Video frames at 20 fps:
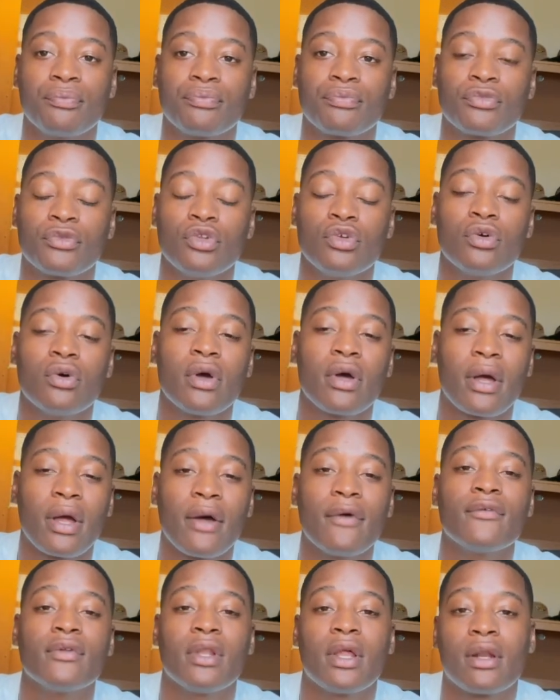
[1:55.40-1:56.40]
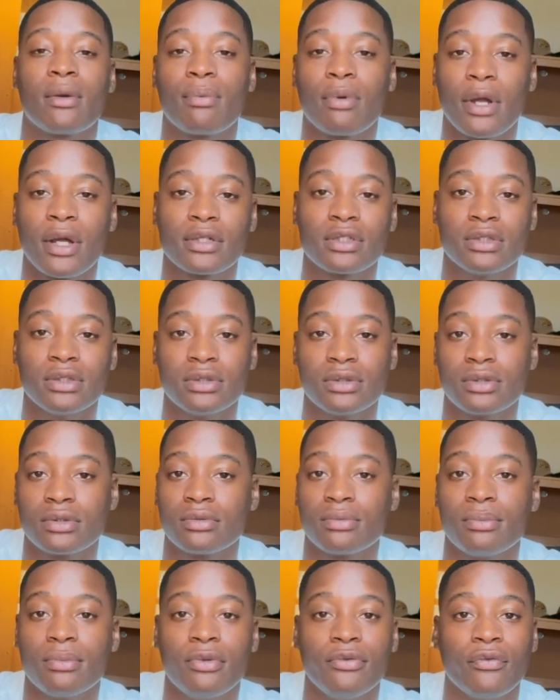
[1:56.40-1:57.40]
You're gonna have a lot of practice
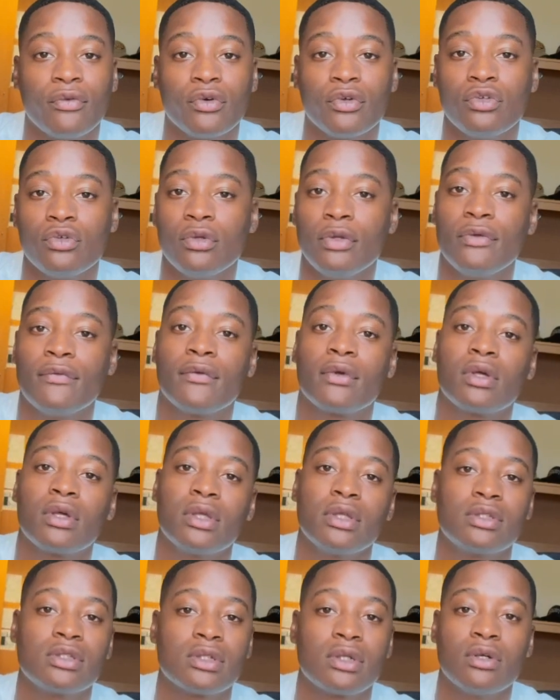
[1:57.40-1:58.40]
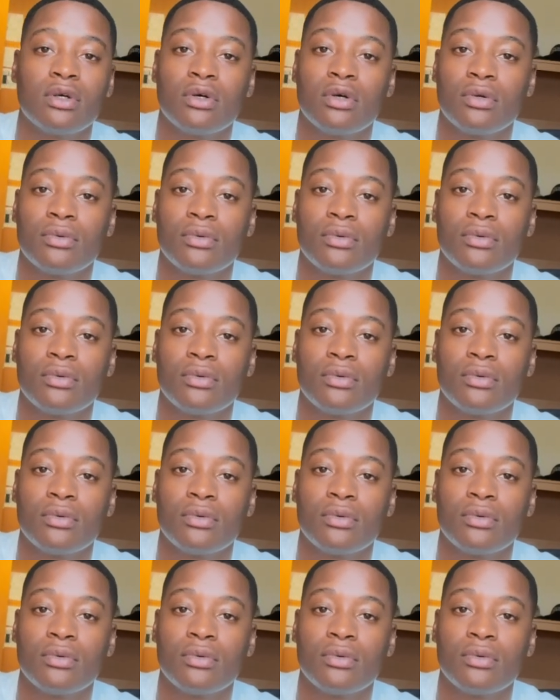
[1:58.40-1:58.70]
before you even get to the